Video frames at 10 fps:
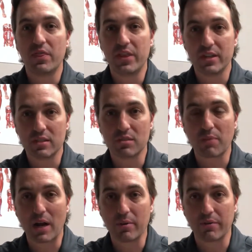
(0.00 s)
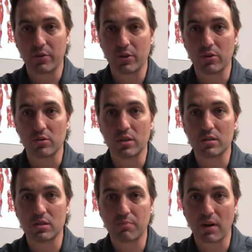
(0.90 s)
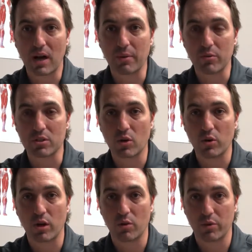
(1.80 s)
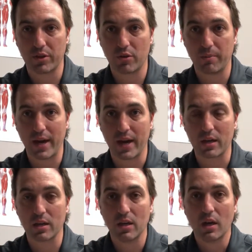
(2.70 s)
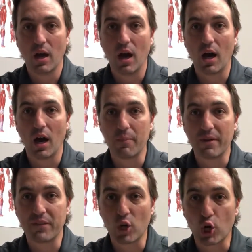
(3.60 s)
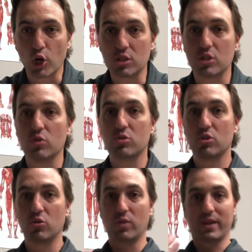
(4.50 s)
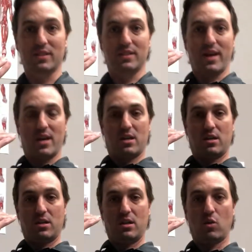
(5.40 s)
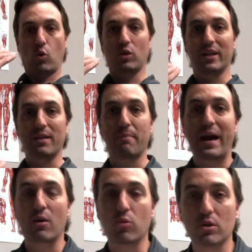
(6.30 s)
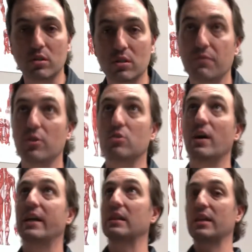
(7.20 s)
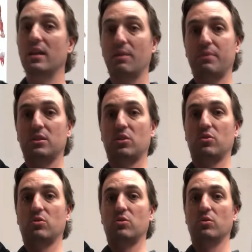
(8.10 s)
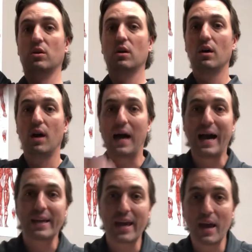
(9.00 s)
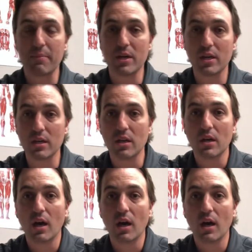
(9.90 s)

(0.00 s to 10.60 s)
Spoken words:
this is probably for you. This is probably what's going on with your back. If it hurts you to extend or lean backwards, if you're trying to lean up into a high cabinet,